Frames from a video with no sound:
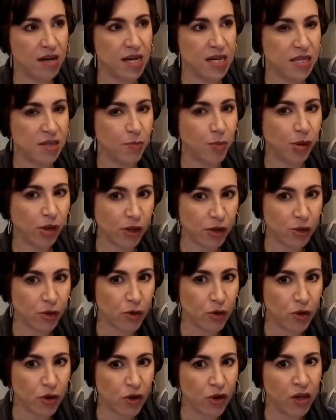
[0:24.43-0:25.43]
in the
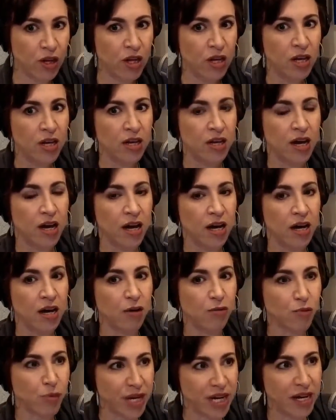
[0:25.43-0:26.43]
political
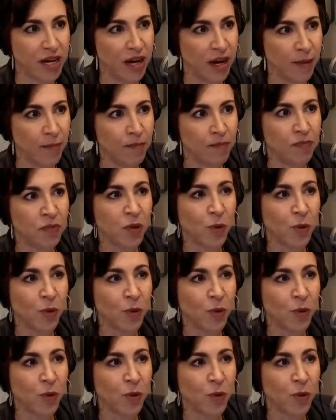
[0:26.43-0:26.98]
arena,